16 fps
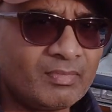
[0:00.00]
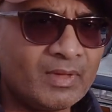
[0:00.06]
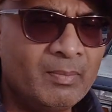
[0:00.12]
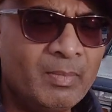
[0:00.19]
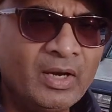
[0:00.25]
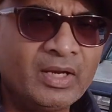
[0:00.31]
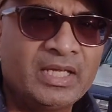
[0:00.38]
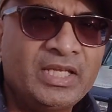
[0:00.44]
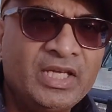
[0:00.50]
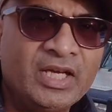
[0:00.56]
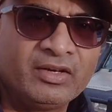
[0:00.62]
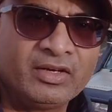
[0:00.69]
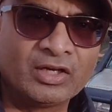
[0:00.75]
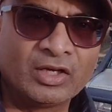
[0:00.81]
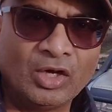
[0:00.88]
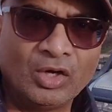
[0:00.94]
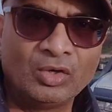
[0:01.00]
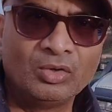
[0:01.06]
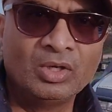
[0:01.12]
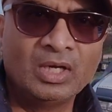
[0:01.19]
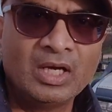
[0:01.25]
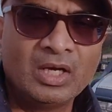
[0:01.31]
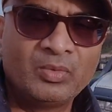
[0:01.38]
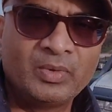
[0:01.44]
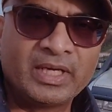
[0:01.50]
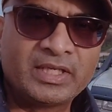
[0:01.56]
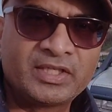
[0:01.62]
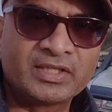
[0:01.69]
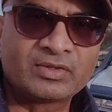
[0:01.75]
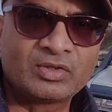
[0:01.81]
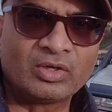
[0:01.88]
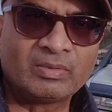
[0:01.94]
about a year ago, we had
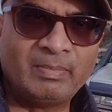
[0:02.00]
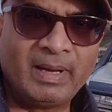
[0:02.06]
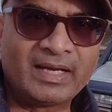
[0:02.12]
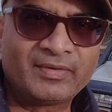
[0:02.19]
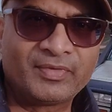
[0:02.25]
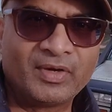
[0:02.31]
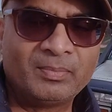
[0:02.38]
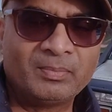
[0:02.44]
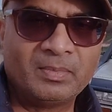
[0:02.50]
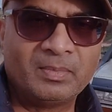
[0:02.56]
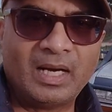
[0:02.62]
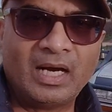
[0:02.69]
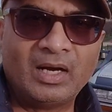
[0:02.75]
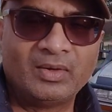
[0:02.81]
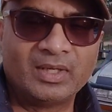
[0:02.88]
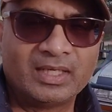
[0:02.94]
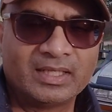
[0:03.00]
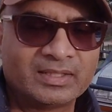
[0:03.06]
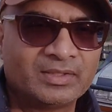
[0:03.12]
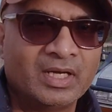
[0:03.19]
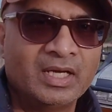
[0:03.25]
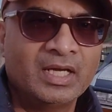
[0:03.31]
just got back from our